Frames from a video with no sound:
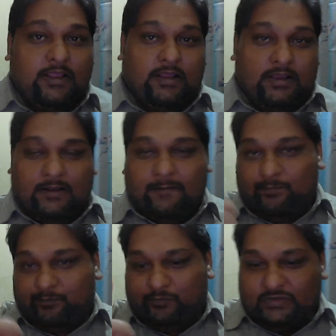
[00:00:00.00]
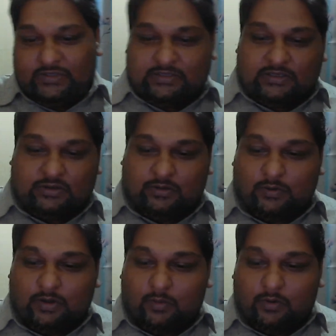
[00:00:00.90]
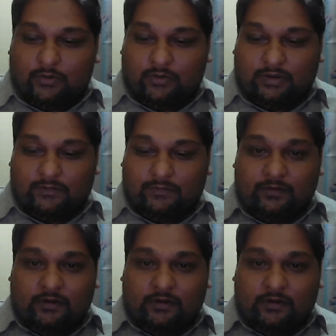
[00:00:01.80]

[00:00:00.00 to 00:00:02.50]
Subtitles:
And just a shout out I want to give